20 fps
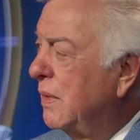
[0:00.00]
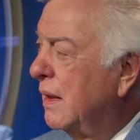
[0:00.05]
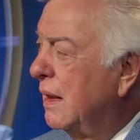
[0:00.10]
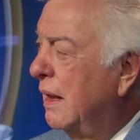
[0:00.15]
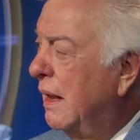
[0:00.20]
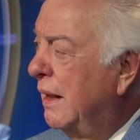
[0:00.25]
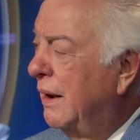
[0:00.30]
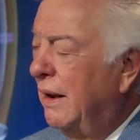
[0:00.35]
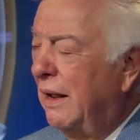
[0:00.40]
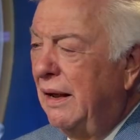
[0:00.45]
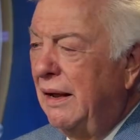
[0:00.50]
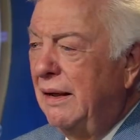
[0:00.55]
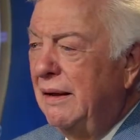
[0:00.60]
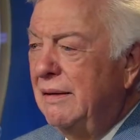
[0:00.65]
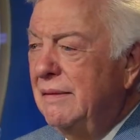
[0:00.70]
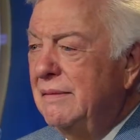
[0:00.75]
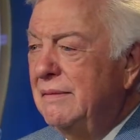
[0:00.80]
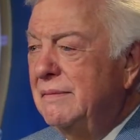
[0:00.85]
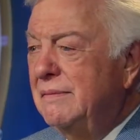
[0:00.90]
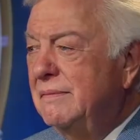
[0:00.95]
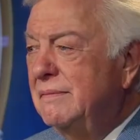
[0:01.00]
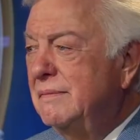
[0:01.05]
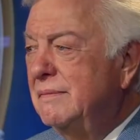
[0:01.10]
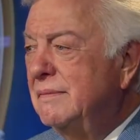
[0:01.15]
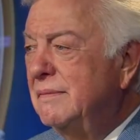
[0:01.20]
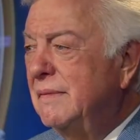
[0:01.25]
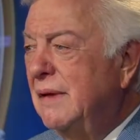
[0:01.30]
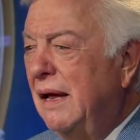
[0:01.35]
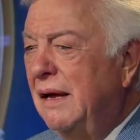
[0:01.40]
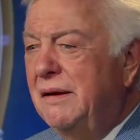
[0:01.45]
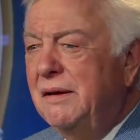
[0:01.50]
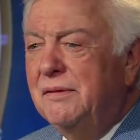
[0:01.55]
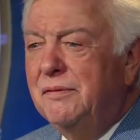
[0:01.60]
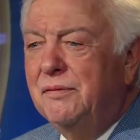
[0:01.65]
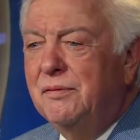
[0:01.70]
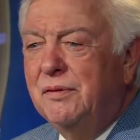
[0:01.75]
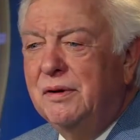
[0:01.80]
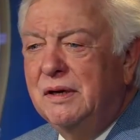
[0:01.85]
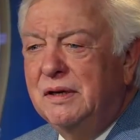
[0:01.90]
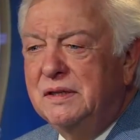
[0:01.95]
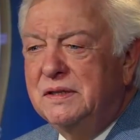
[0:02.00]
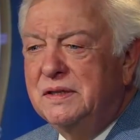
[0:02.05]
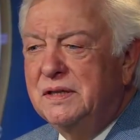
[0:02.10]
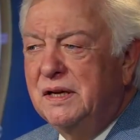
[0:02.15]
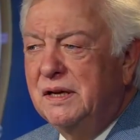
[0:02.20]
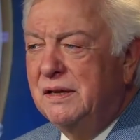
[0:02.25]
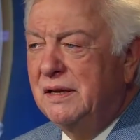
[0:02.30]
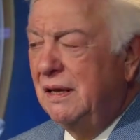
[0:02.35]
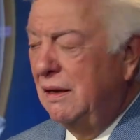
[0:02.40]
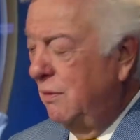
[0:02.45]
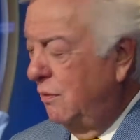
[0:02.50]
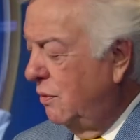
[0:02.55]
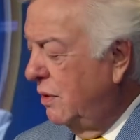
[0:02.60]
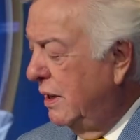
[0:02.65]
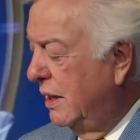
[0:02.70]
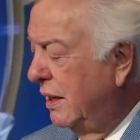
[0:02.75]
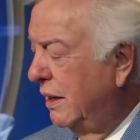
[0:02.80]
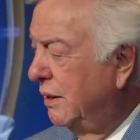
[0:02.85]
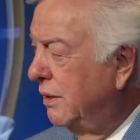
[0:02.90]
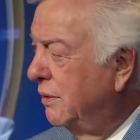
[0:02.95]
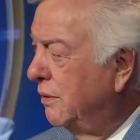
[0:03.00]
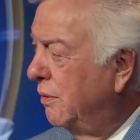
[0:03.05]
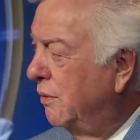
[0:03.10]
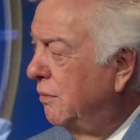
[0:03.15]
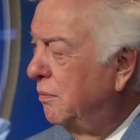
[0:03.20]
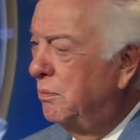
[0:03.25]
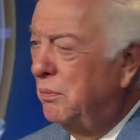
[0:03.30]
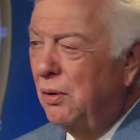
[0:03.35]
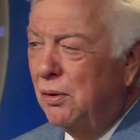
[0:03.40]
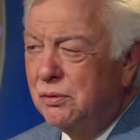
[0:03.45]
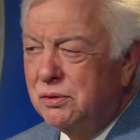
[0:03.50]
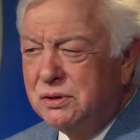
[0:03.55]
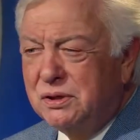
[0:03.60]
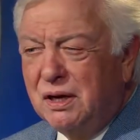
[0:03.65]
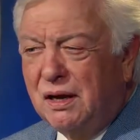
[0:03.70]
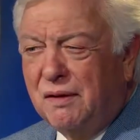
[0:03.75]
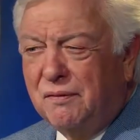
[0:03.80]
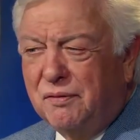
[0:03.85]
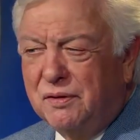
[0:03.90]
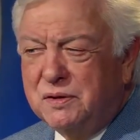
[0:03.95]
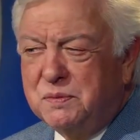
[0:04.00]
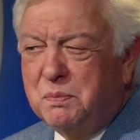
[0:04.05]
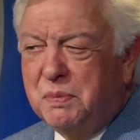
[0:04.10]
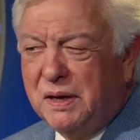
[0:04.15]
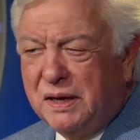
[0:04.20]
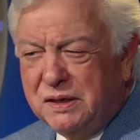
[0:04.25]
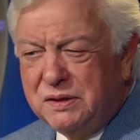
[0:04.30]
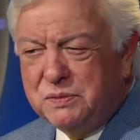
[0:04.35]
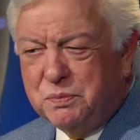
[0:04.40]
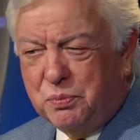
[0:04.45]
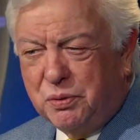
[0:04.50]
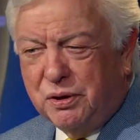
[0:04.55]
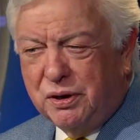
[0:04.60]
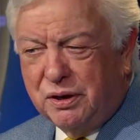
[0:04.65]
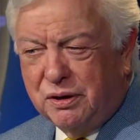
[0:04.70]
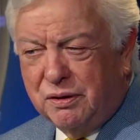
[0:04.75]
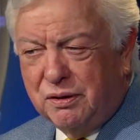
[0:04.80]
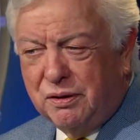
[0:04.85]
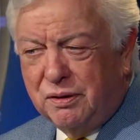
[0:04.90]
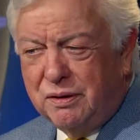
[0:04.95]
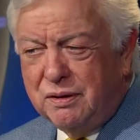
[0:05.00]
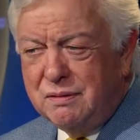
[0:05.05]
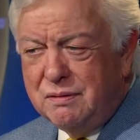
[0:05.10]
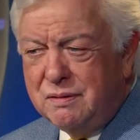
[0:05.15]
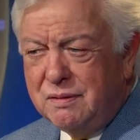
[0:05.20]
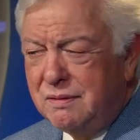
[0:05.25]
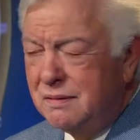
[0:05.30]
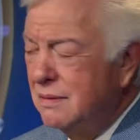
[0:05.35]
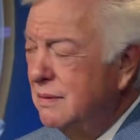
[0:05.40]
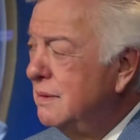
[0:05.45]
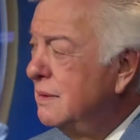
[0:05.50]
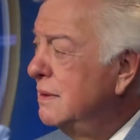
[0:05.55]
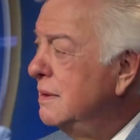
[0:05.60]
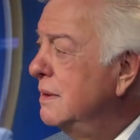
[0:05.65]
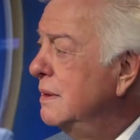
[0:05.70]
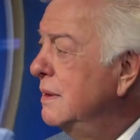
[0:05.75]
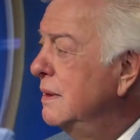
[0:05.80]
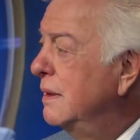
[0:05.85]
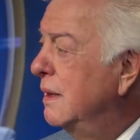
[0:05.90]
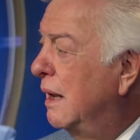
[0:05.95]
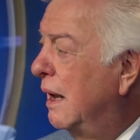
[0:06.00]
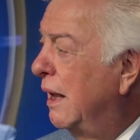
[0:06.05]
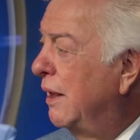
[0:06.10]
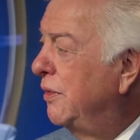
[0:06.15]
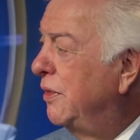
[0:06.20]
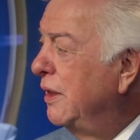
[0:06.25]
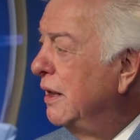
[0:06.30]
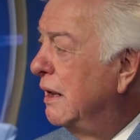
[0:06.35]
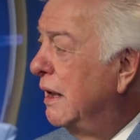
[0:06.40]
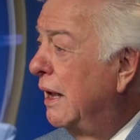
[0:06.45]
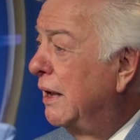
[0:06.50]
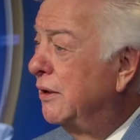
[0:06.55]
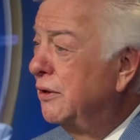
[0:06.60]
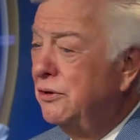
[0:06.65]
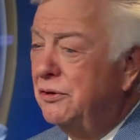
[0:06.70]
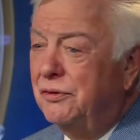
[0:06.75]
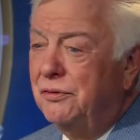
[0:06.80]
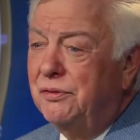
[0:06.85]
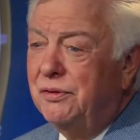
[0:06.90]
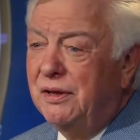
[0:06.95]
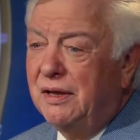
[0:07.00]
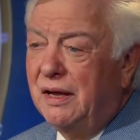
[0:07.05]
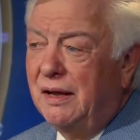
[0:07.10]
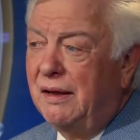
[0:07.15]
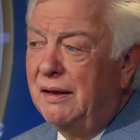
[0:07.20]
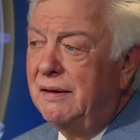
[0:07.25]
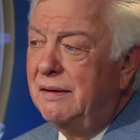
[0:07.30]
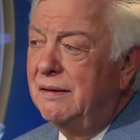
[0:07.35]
And I didn't really see it that way. You know, post office pays pretty good. I think I could do that.